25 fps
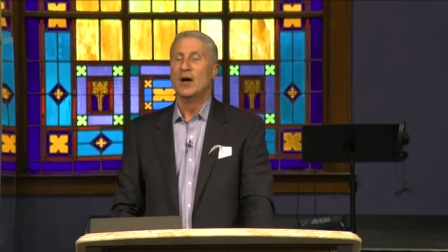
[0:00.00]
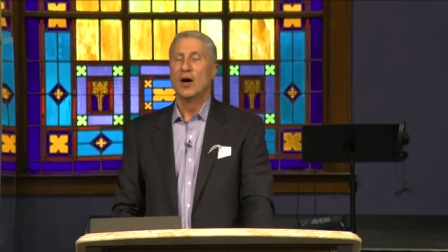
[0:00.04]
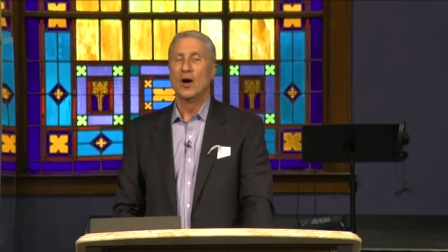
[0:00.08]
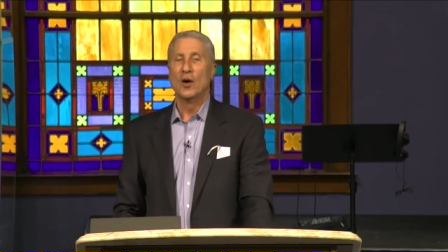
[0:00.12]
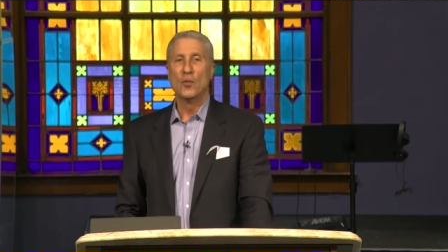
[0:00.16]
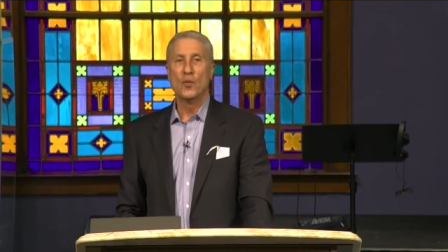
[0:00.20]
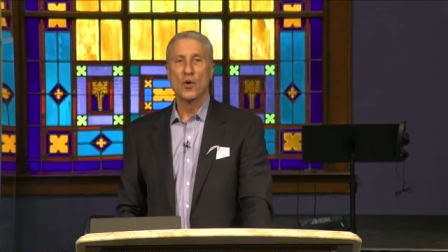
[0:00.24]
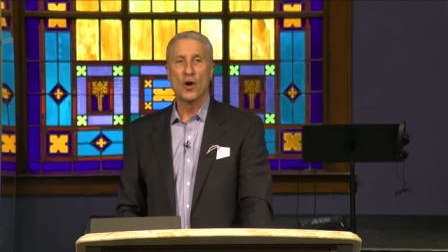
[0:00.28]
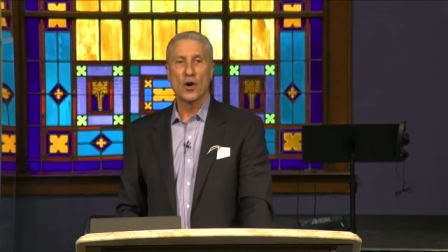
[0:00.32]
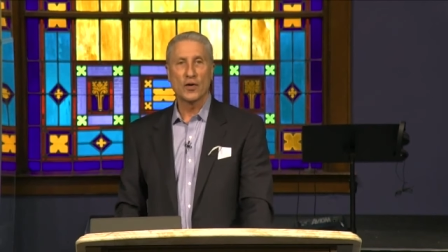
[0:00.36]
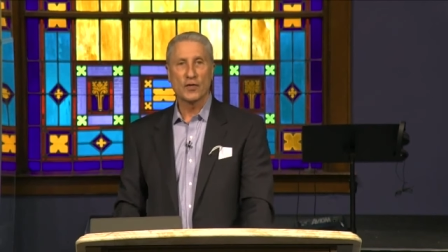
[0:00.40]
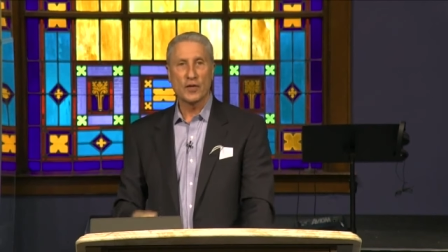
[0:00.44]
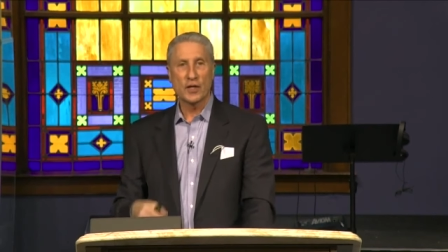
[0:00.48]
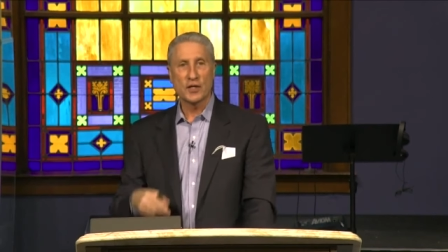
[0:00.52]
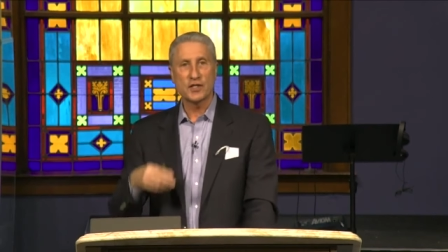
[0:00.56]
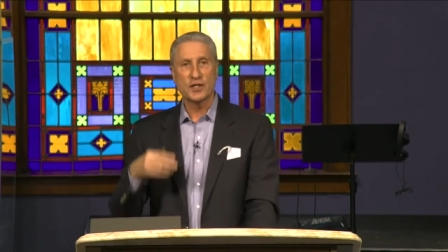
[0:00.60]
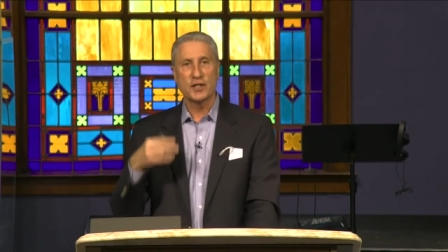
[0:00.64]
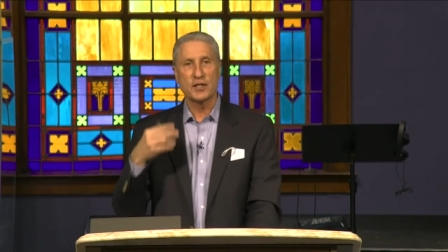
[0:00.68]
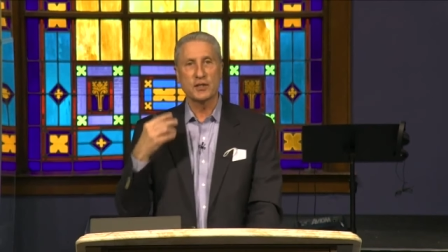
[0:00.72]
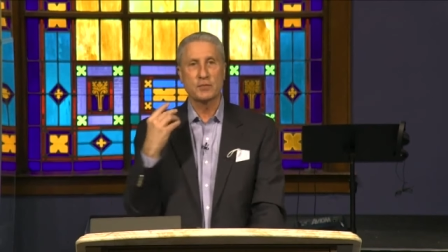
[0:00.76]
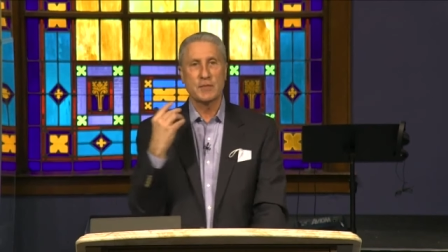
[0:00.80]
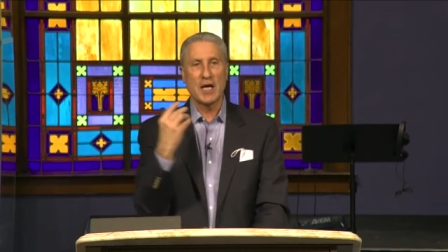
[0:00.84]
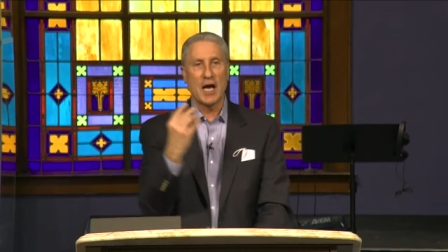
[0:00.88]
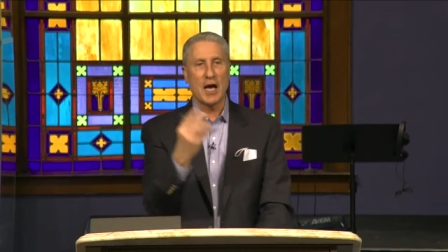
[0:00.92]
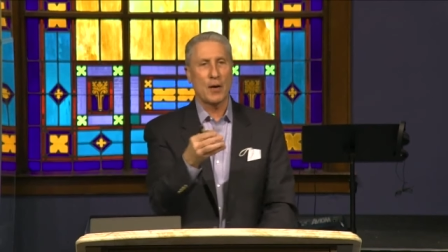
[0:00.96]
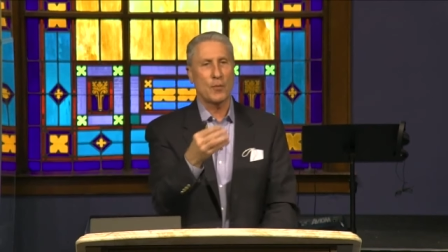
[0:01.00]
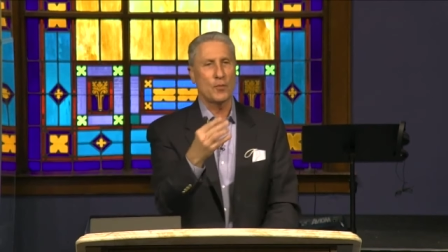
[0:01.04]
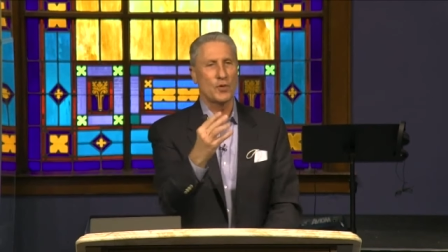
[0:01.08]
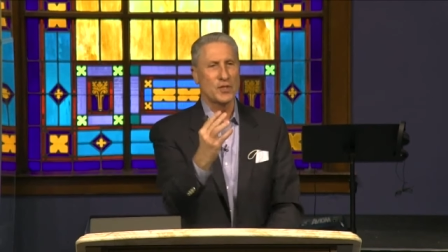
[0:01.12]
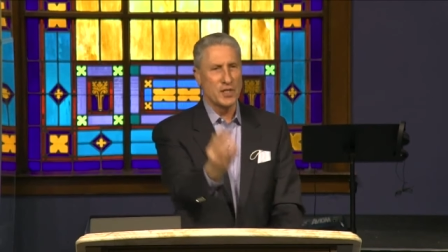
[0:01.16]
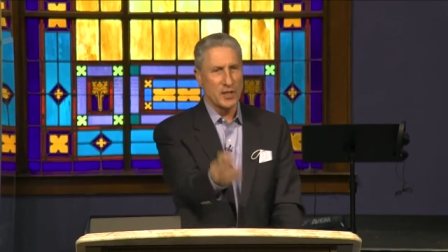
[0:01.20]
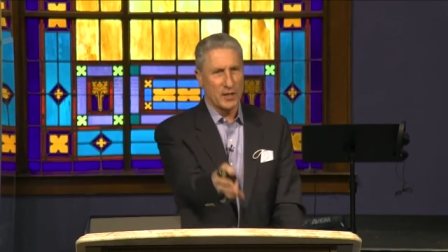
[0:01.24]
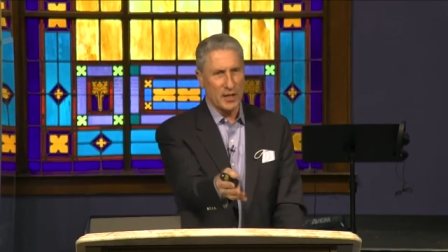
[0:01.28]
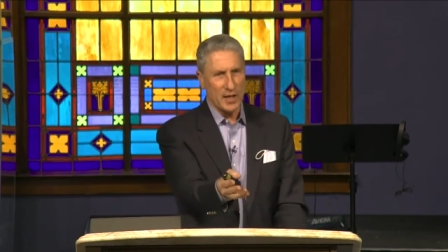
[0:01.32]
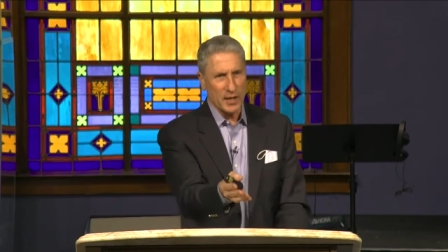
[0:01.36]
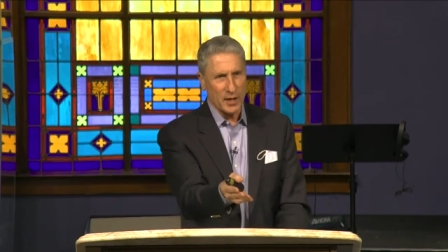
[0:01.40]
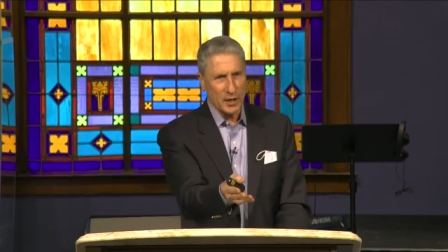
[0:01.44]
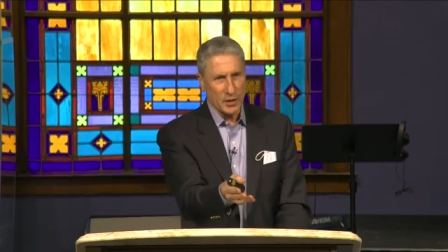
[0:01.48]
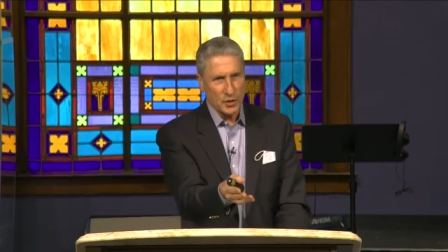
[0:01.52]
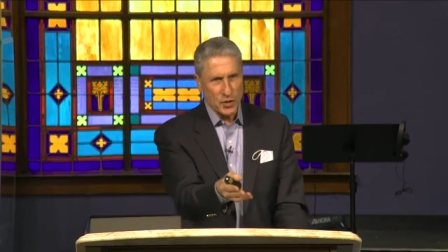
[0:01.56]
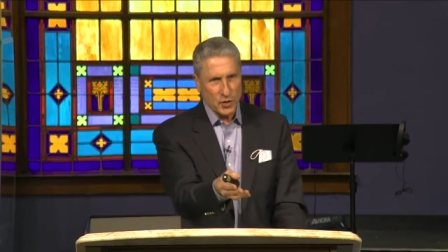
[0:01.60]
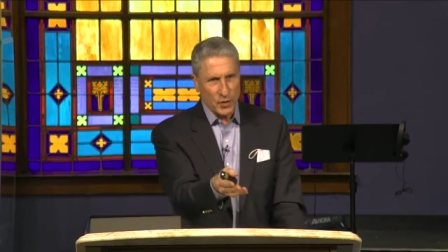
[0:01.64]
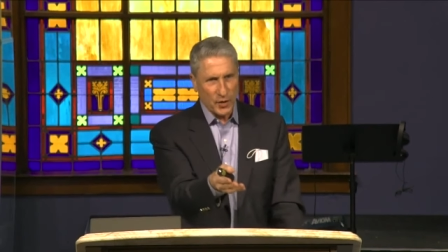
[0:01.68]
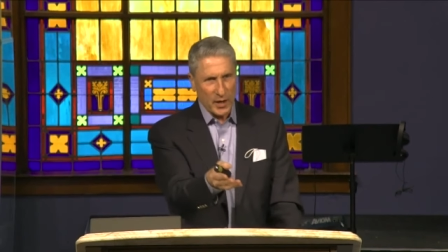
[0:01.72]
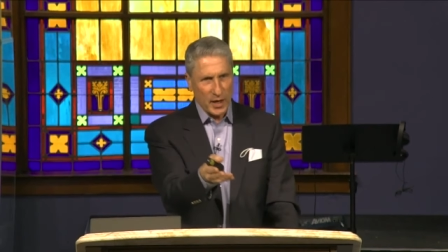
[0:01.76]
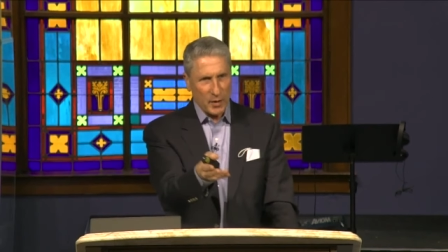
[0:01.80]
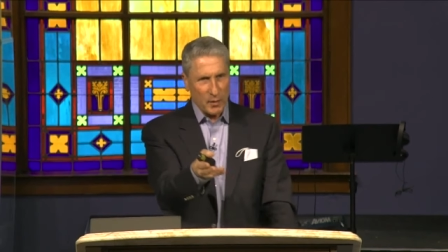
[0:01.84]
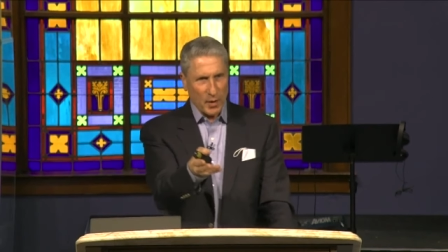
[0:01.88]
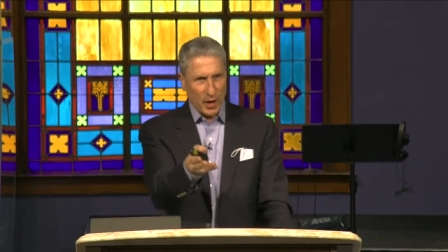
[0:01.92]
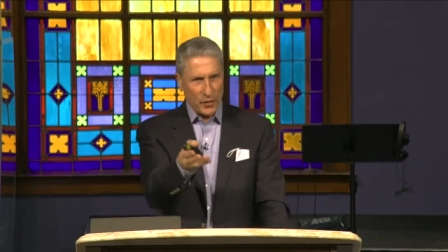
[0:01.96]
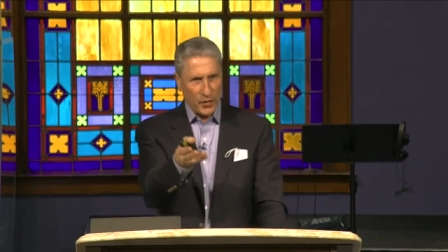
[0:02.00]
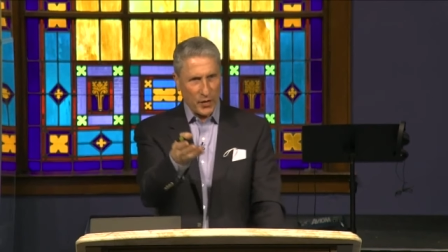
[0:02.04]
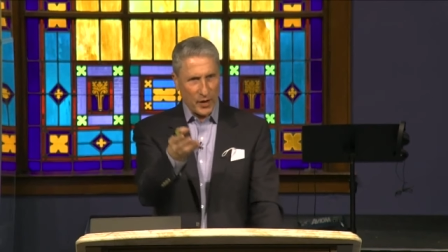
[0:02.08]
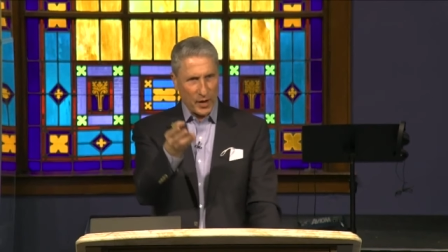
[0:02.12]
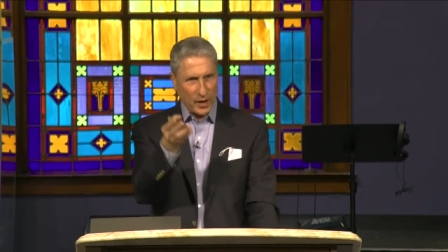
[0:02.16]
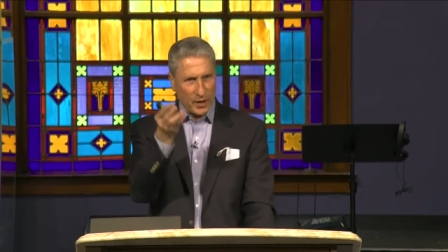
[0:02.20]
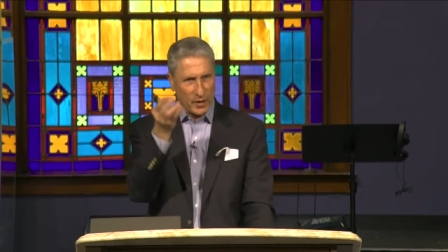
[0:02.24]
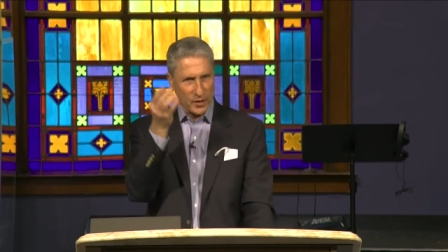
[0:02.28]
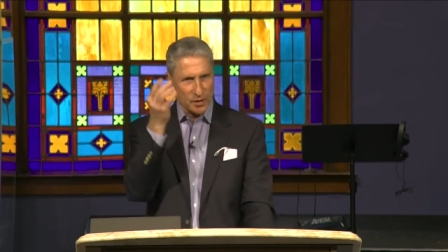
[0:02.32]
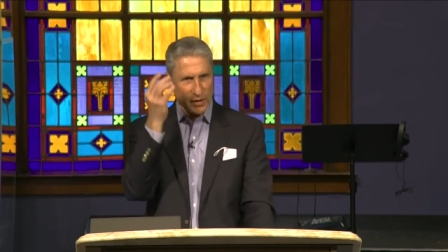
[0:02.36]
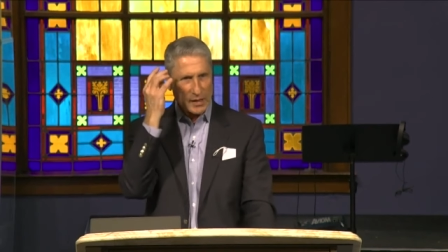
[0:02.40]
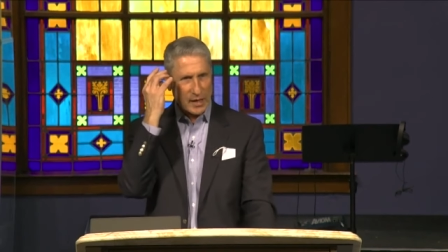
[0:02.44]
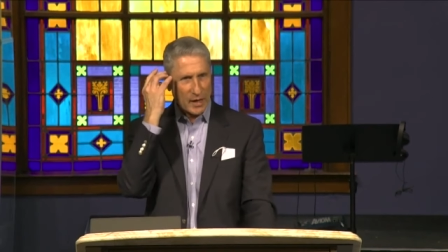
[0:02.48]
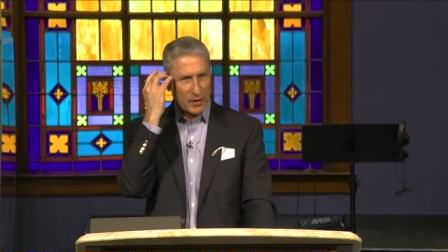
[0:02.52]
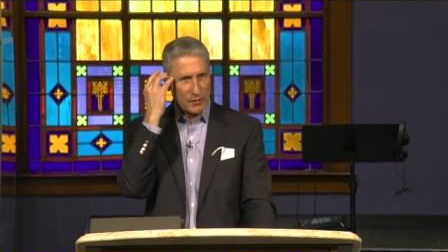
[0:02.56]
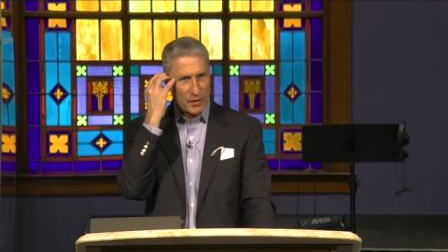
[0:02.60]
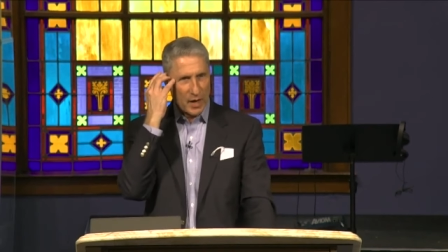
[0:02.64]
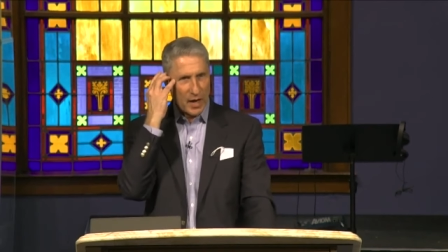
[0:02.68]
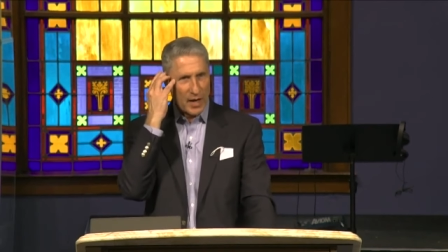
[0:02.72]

a word that she got, was it in a dream, I think you said,